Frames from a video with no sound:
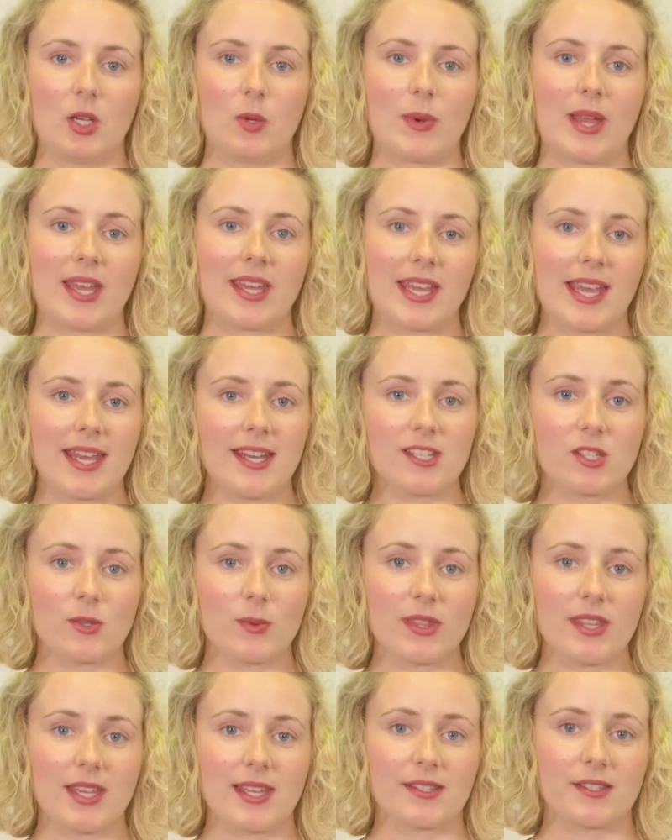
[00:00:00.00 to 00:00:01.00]
We
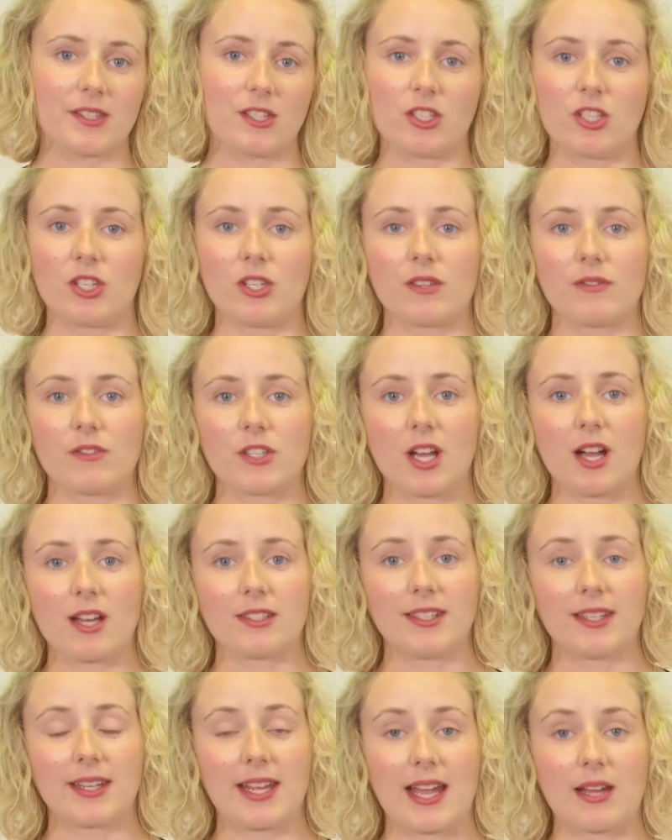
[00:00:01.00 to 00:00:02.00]
engaged with the Institute of
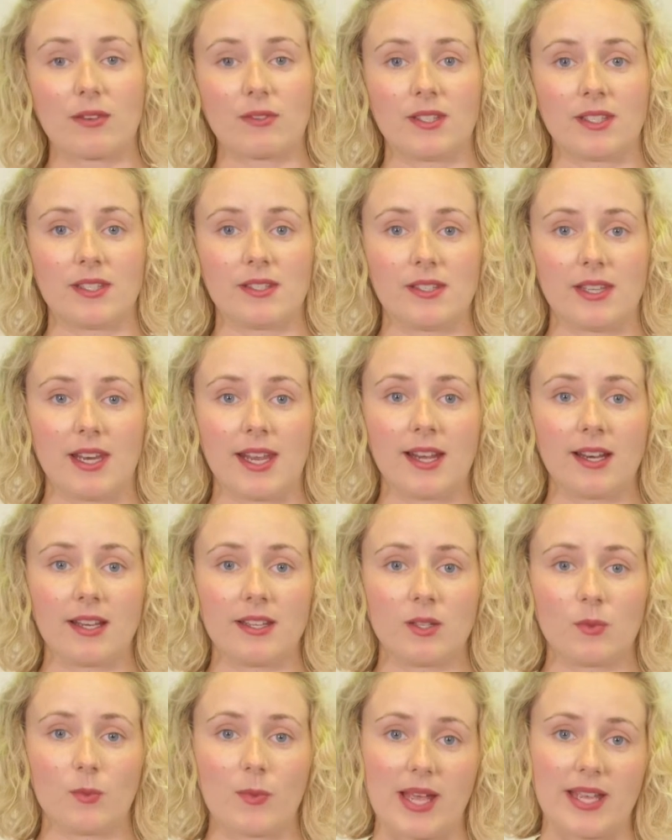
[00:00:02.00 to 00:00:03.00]
Chartered Accountants in
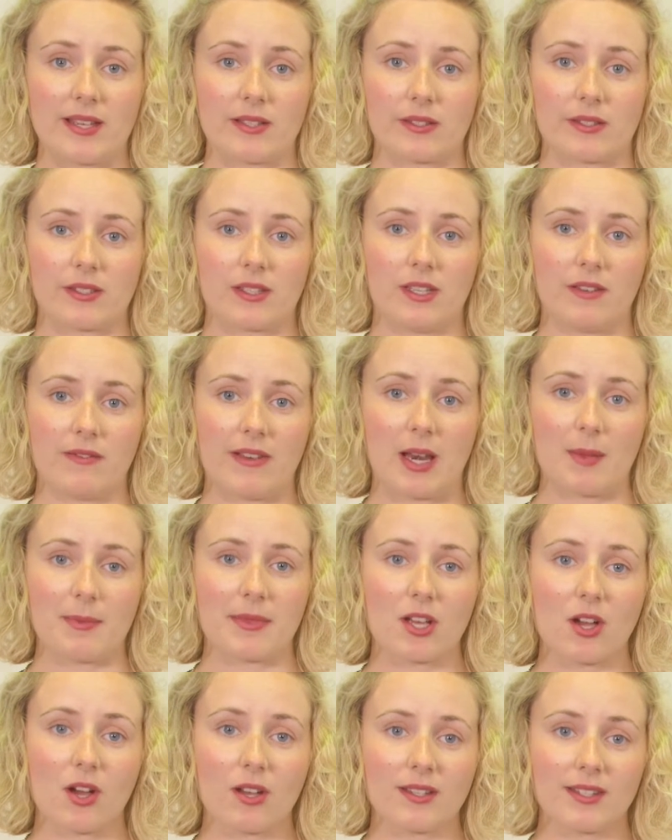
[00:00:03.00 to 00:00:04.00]
England and Wales to
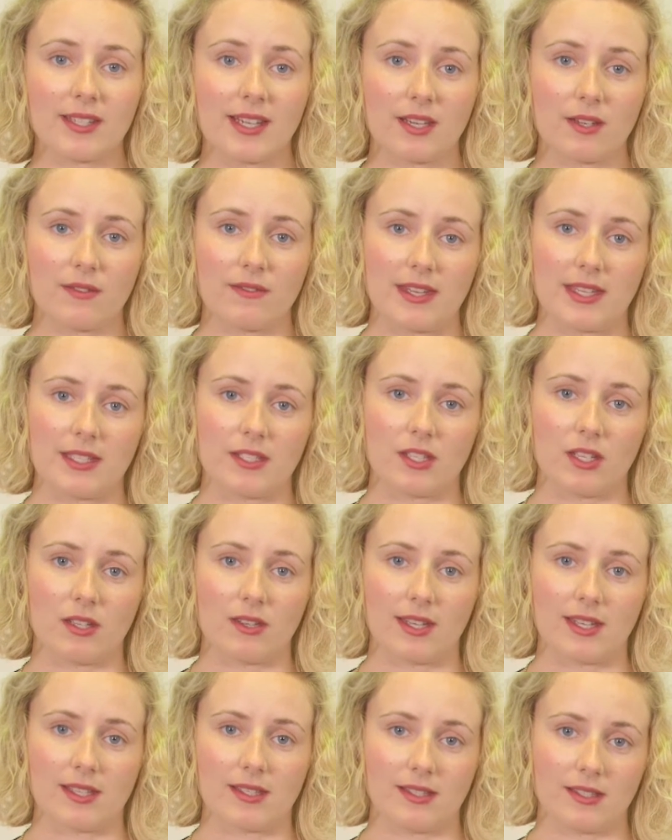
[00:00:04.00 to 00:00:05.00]
develop the content of these
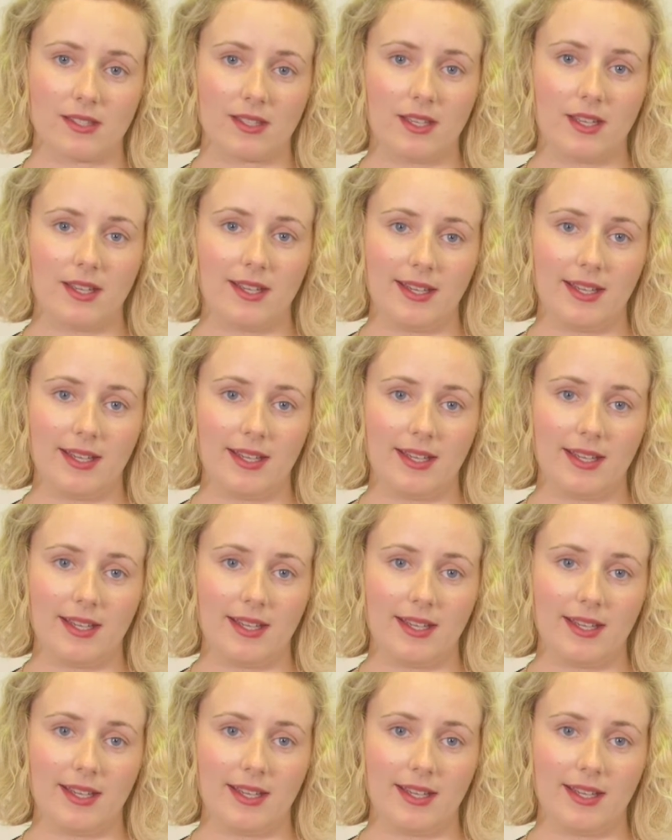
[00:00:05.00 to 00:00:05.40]
units.